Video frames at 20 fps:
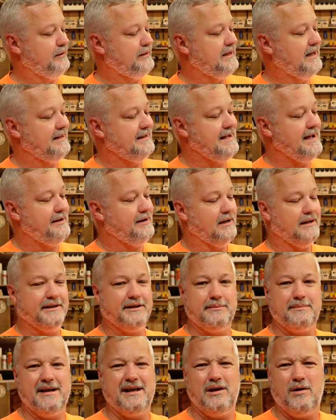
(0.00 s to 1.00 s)
it'll cut down a
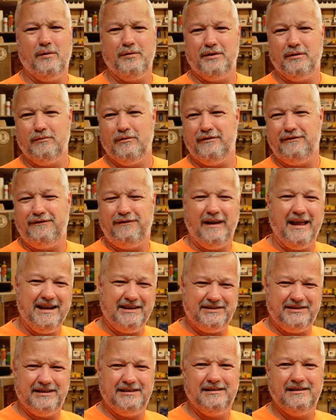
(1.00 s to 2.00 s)
little bit on the
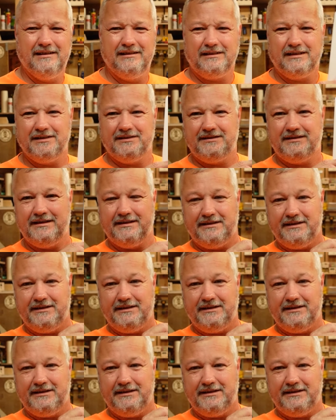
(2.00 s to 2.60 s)
reflection because